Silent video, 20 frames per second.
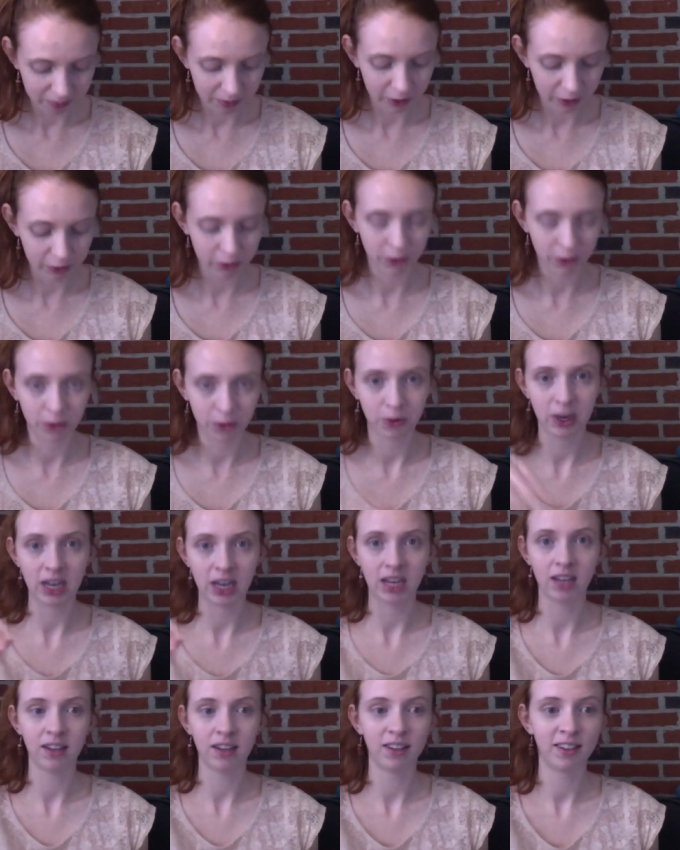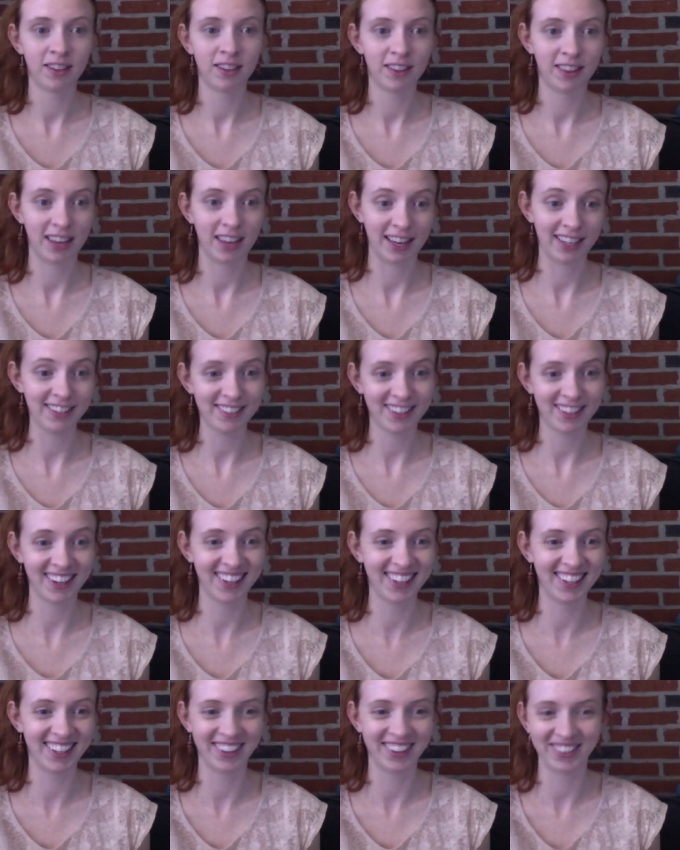those three things.
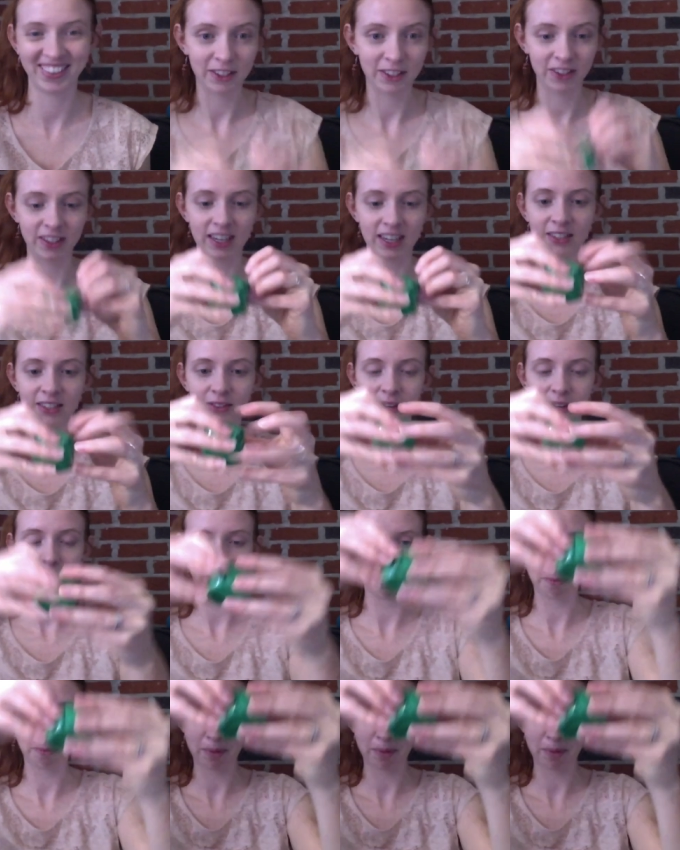So the next one I'm